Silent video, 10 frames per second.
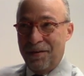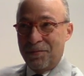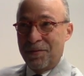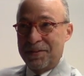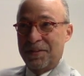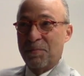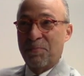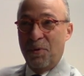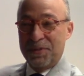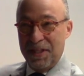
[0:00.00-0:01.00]
was an
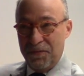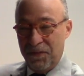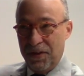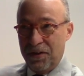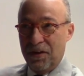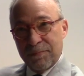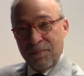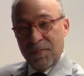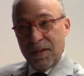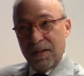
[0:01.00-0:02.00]
imposing figure.
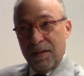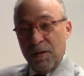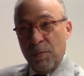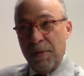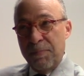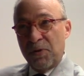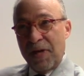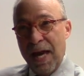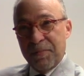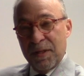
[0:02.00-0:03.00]
People
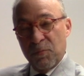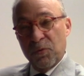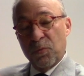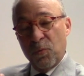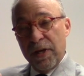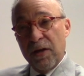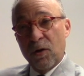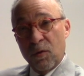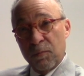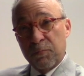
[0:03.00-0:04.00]
came to him with
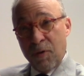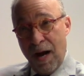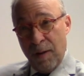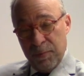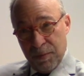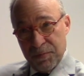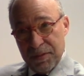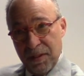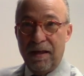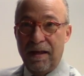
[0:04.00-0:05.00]
real
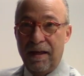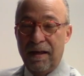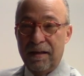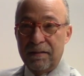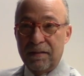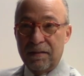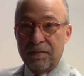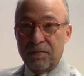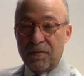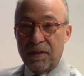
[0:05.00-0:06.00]
problems, and
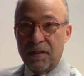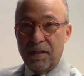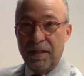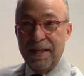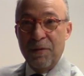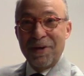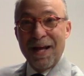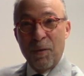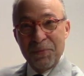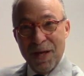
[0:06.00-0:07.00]
he would
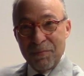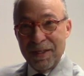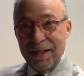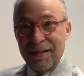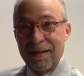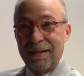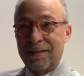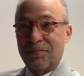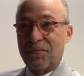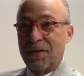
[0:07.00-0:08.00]
help them. And
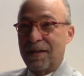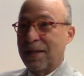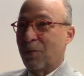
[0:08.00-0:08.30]
he